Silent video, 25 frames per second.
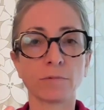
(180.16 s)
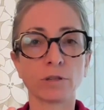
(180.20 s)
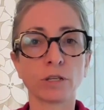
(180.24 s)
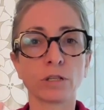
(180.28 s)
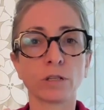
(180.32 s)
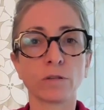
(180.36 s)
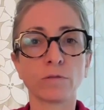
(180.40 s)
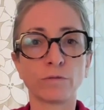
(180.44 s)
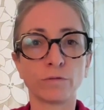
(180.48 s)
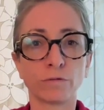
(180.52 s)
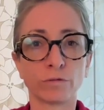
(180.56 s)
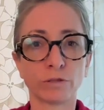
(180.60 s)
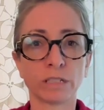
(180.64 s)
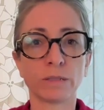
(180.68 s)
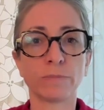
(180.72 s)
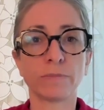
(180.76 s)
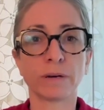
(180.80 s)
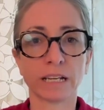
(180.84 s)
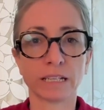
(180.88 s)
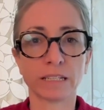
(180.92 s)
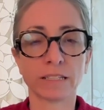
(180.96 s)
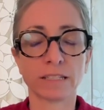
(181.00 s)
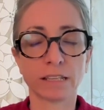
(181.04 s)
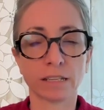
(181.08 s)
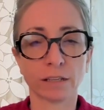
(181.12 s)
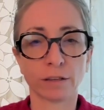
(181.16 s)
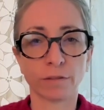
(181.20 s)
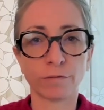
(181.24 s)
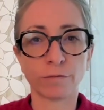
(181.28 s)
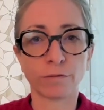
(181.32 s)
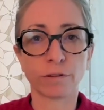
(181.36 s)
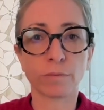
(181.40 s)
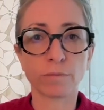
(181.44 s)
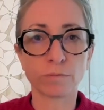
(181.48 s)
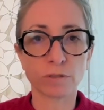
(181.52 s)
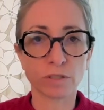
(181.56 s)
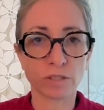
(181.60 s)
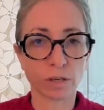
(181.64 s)
going to free myself
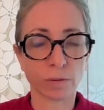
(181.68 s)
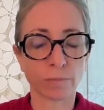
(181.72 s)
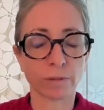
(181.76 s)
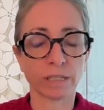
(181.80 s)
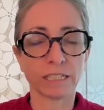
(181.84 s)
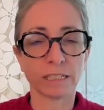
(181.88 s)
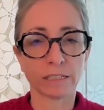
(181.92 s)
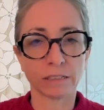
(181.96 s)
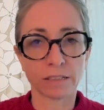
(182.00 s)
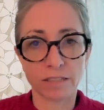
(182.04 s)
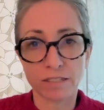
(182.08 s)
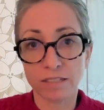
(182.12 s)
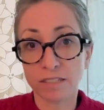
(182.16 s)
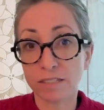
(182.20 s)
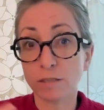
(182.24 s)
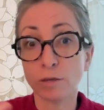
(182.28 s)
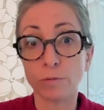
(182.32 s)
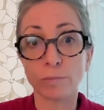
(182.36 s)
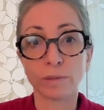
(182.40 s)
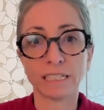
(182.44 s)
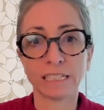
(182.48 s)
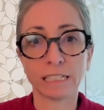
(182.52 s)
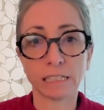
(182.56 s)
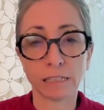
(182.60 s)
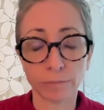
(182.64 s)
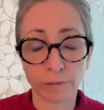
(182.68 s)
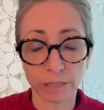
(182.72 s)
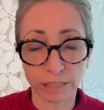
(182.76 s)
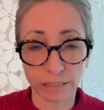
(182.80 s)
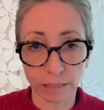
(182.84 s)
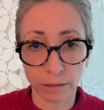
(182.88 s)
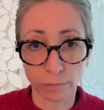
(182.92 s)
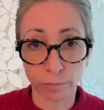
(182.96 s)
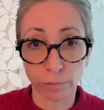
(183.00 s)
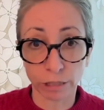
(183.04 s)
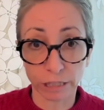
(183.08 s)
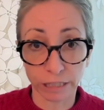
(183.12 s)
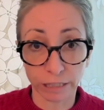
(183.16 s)
from so many
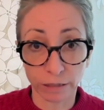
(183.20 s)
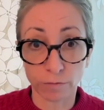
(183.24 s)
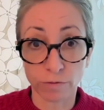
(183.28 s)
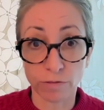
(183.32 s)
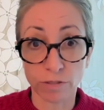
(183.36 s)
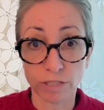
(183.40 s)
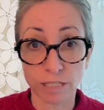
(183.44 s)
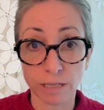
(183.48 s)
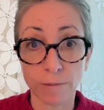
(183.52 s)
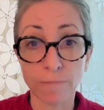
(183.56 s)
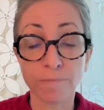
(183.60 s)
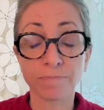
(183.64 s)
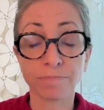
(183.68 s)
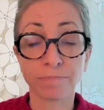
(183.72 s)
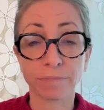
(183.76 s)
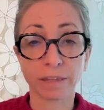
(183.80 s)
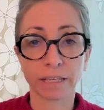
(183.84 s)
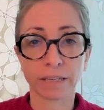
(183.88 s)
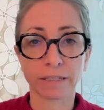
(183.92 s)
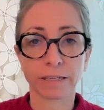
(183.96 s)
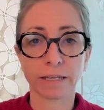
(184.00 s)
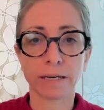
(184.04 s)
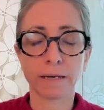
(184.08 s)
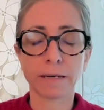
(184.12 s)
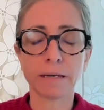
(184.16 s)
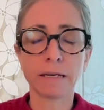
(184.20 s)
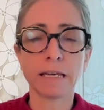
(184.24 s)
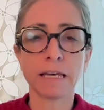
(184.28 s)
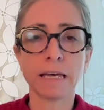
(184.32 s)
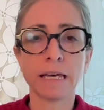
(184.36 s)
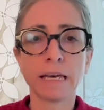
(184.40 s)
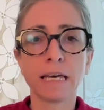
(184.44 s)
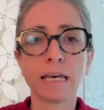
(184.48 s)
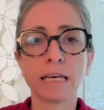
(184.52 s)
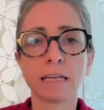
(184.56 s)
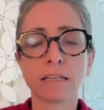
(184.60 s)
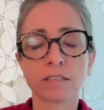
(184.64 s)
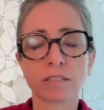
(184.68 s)
limiting beliefs. Yeah.
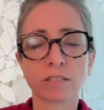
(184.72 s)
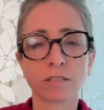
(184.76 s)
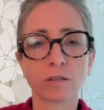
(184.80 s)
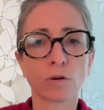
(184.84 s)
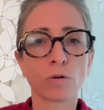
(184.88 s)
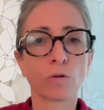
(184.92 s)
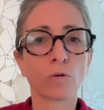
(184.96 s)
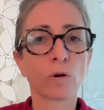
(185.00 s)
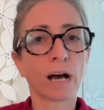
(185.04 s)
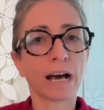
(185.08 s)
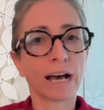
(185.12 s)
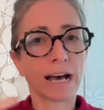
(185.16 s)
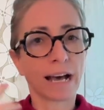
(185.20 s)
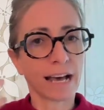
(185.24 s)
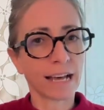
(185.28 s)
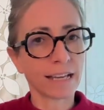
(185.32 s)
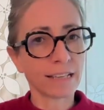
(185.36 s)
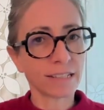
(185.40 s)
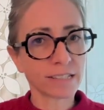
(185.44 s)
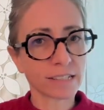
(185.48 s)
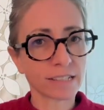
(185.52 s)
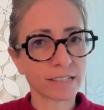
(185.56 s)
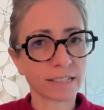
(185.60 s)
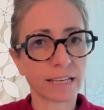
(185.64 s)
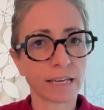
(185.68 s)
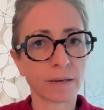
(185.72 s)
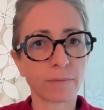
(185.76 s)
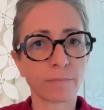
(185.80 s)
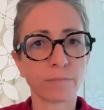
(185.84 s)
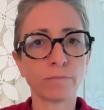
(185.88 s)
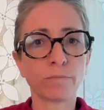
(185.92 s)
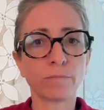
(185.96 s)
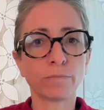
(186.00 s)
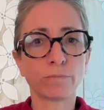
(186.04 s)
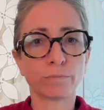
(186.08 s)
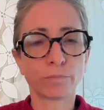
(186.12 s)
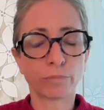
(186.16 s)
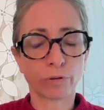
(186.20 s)
So ask
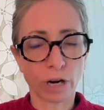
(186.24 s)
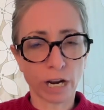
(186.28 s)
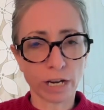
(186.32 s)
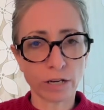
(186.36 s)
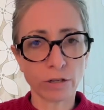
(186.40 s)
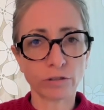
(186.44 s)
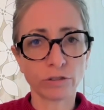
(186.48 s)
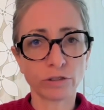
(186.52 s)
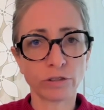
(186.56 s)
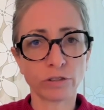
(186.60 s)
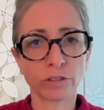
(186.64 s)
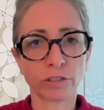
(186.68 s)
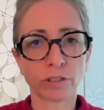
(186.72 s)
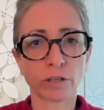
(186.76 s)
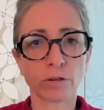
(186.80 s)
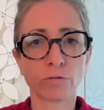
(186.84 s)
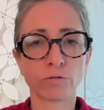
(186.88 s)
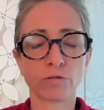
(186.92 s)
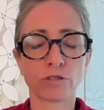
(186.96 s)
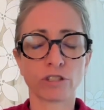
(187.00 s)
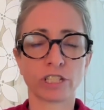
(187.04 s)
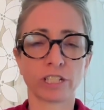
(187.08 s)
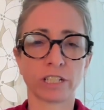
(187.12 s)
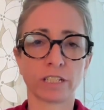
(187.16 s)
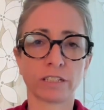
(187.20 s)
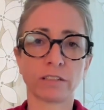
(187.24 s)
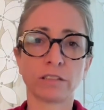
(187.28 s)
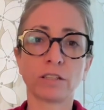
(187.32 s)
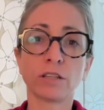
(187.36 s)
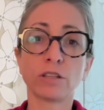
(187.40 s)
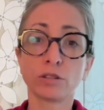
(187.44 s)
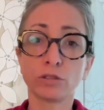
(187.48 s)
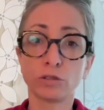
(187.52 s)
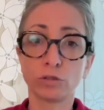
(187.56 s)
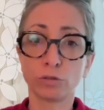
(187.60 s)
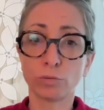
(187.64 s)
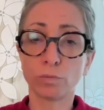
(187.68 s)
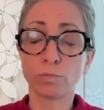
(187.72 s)
them prior to the coaching
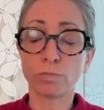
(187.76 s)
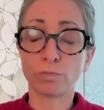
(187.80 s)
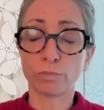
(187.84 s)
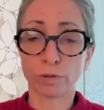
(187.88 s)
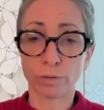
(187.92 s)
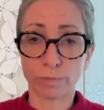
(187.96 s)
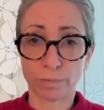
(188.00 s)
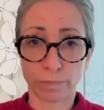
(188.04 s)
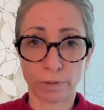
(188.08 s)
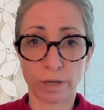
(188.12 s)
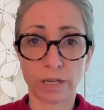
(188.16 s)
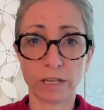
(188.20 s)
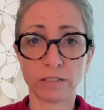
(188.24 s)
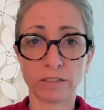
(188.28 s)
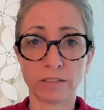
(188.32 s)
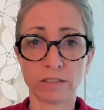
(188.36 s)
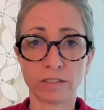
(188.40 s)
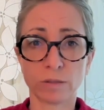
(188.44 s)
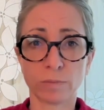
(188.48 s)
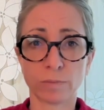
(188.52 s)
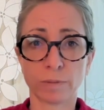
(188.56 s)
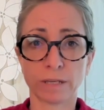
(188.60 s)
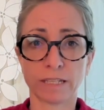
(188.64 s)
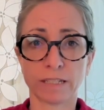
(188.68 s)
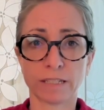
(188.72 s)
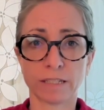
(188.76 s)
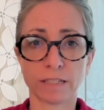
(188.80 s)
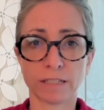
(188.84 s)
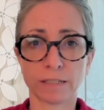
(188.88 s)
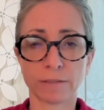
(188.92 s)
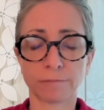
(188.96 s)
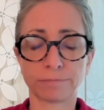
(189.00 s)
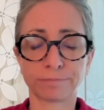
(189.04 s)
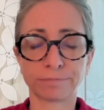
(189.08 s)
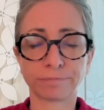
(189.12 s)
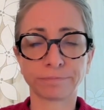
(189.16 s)
to prepare the space.